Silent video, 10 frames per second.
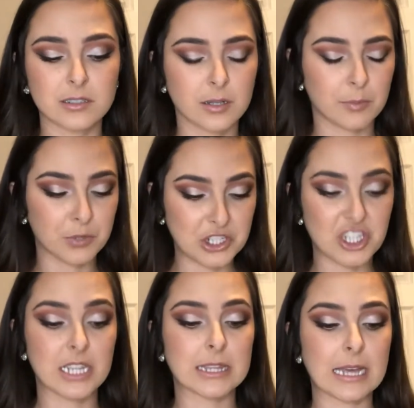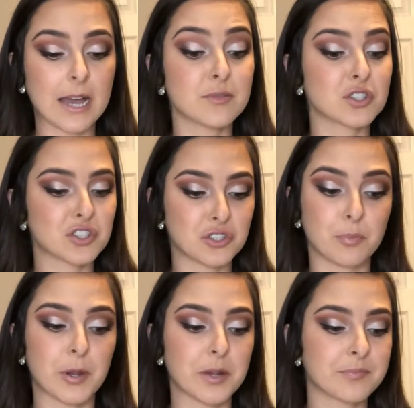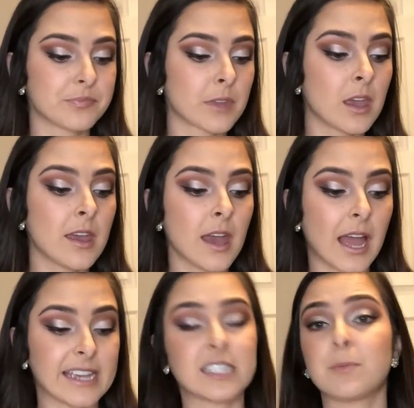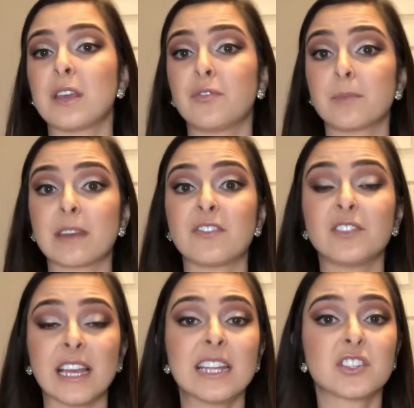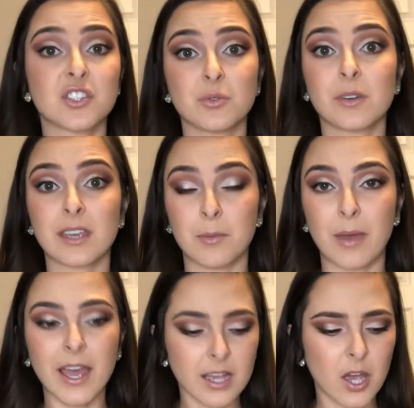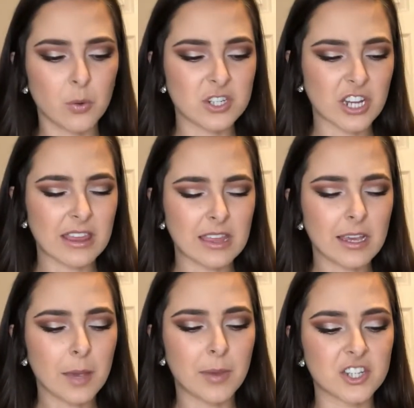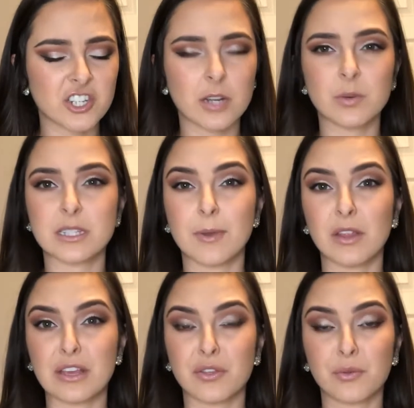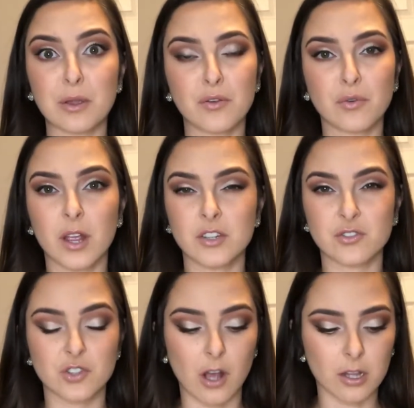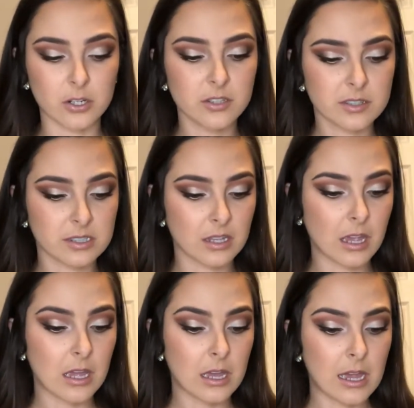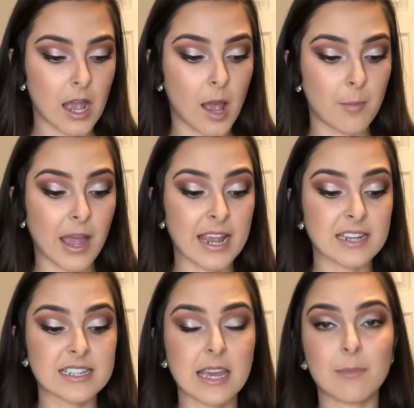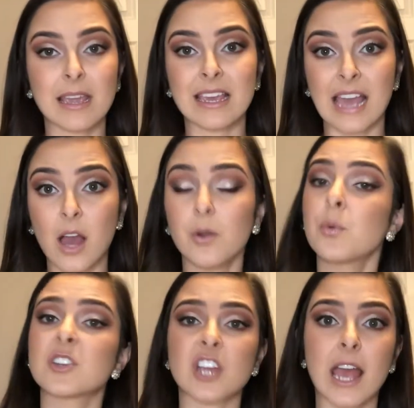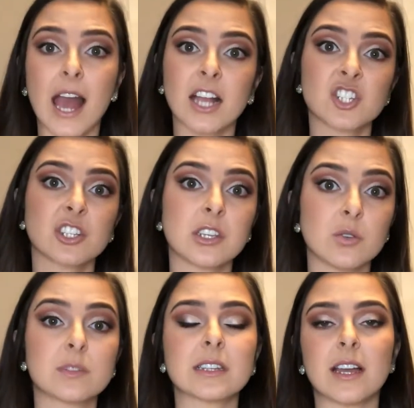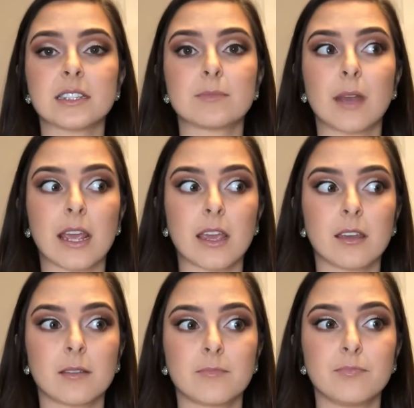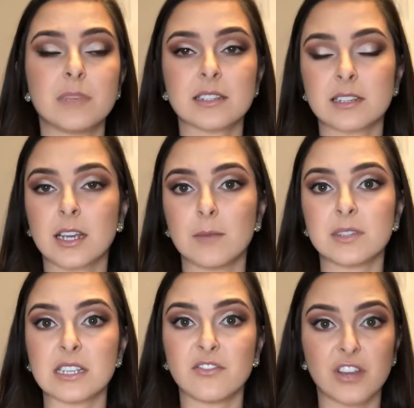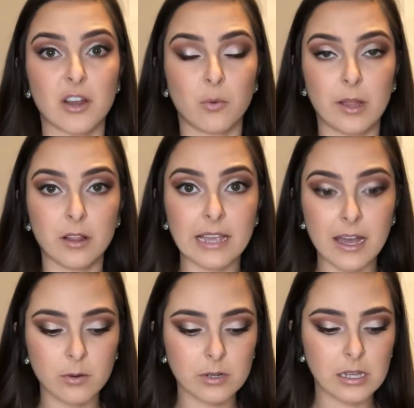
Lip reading: Appreciate that, super. I had to pay for my flight to Quebec, which I think I budgeted was about like $300 or $400. I had to get my gown, which I actually used as my Miss Tecumseh farewell gown.